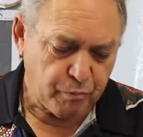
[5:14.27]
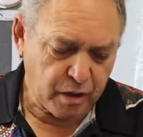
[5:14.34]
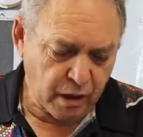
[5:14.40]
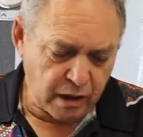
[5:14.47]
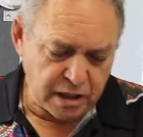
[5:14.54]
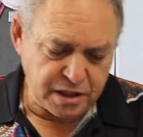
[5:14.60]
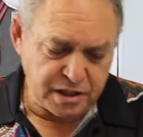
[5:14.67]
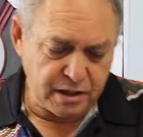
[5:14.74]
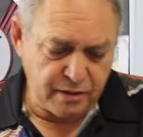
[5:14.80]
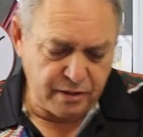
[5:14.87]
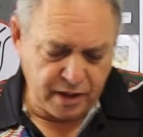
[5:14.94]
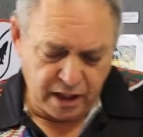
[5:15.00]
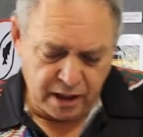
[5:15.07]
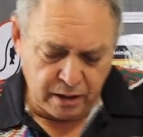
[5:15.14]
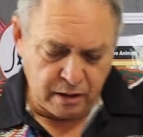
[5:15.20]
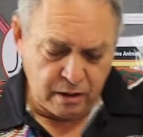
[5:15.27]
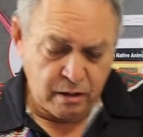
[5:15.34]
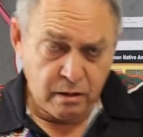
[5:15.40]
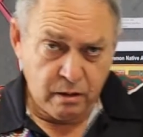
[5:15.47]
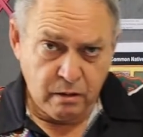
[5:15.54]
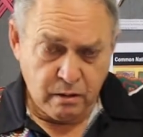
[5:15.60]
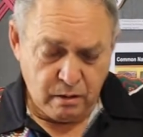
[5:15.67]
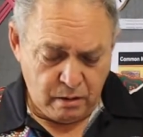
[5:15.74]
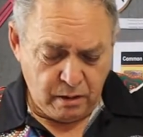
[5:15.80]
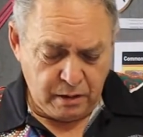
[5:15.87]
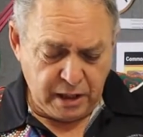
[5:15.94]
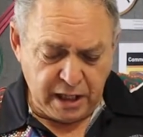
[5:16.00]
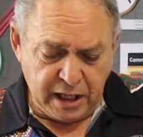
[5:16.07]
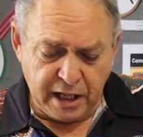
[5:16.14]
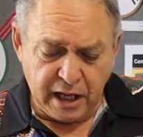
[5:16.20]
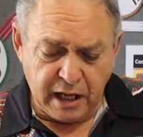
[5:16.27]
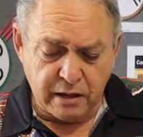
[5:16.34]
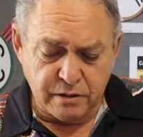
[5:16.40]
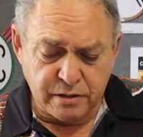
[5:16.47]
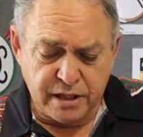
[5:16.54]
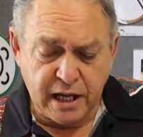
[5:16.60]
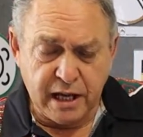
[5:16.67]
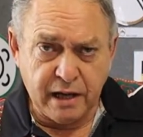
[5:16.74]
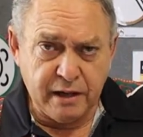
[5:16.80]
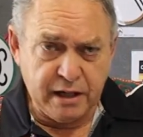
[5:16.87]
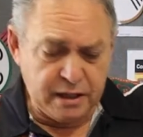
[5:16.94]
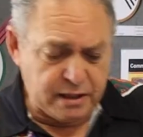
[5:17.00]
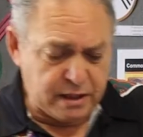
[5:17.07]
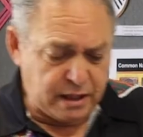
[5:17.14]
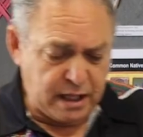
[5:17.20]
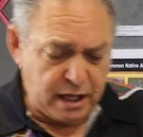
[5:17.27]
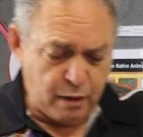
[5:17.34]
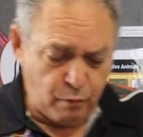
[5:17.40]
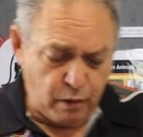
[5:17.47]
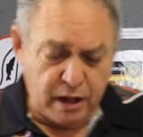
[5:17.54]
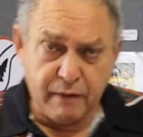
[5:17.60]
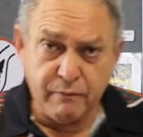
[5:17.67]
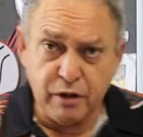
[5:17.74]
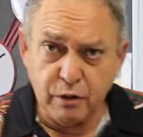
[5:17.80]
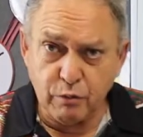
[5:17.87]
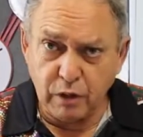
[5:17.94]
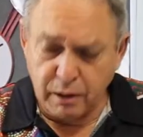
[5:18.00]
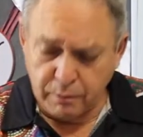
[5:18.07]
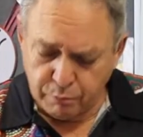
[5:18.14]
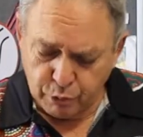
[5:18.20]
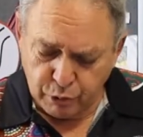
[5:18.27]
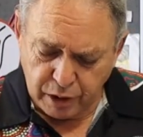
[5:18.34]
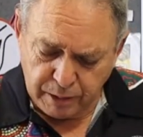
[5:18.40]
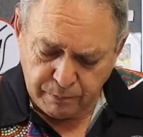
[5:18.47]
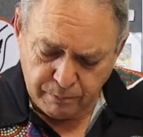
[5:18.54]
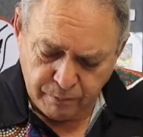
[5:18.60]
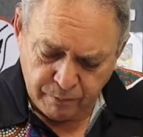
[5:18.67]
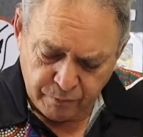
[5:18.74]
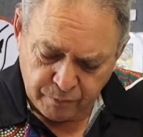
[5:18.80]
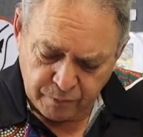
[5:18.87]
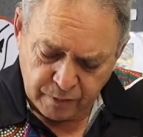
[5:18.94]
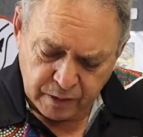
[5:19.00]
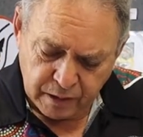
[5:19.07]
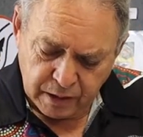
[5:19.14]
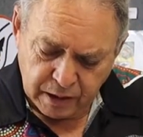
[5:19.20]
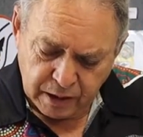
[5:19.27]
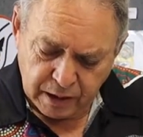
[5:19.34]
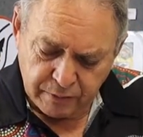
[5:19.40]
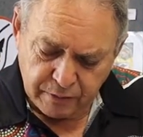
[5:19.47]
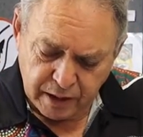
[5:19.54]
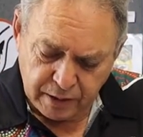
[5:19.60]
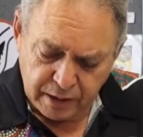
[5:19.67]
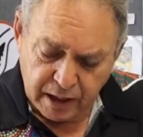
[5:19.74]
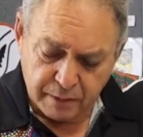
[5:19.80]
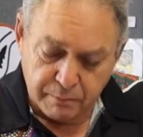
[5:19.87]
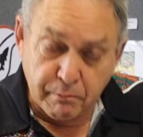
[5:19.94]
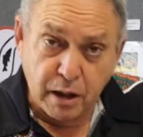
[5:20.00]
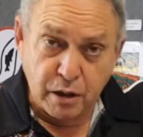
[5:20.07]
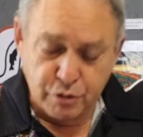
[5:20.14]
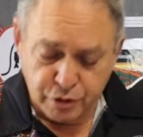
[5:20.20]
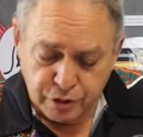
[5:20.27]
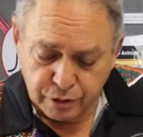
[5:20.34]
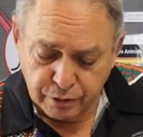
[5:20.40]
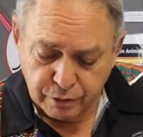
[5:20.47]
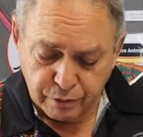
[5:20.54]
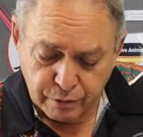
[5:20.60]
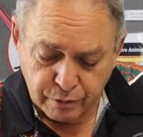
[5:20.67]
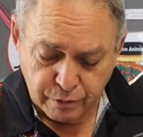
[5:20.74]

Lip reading: nice and thin, then he goes down into there wherever you want to put him, and then that motion,